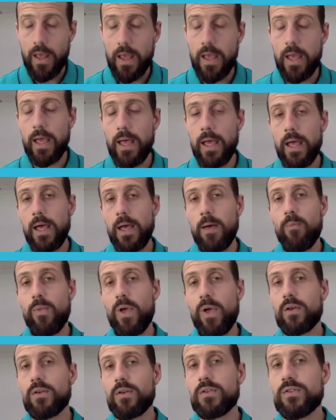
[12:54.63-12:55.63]
And
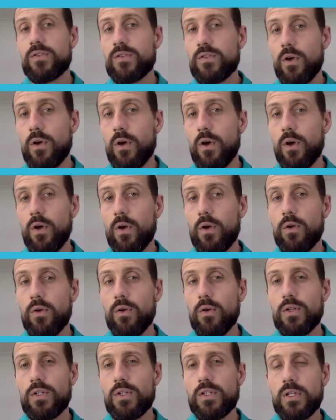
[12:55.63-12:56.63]

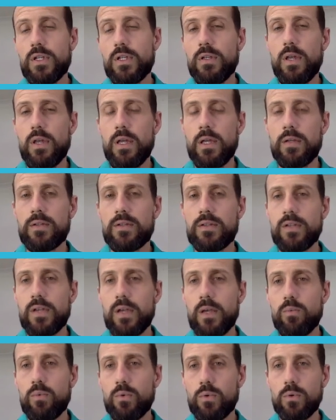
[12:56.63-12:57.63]
so she then
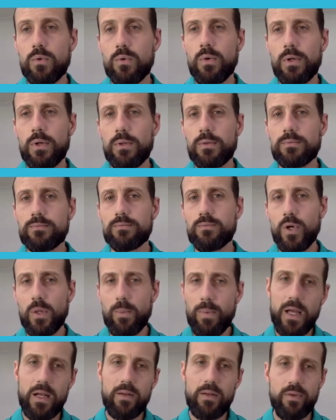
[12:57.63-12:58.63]
said, well, what
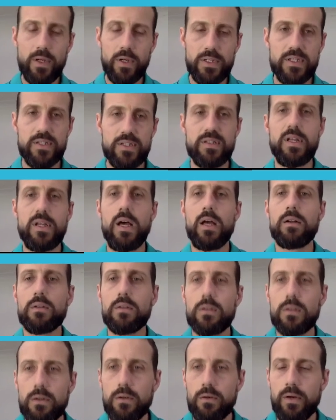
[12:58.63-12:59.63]
about if I just start
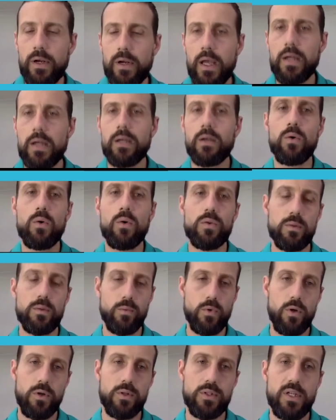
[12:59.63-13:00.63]
creating awesome
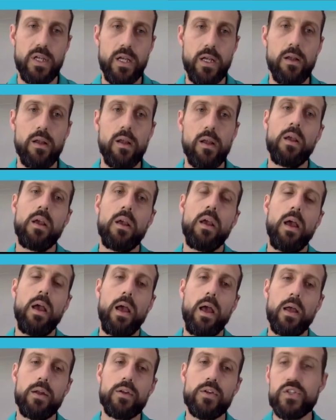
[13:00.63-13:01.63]
content
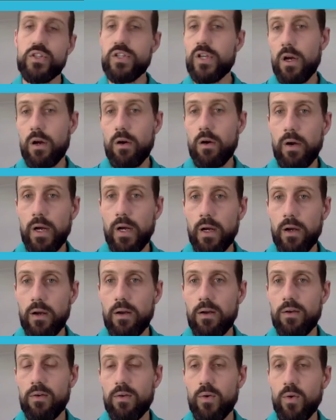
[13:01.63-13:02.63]
and sharing
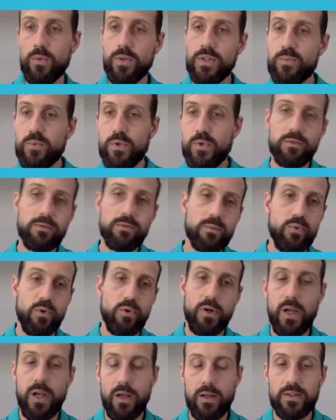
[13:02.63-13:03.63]
all these beautiful
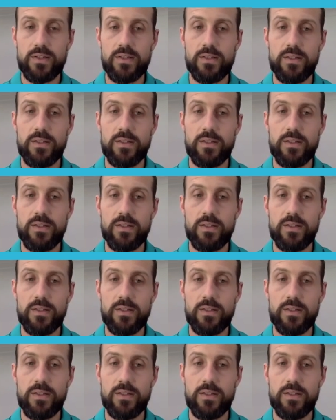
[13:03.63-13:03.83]
products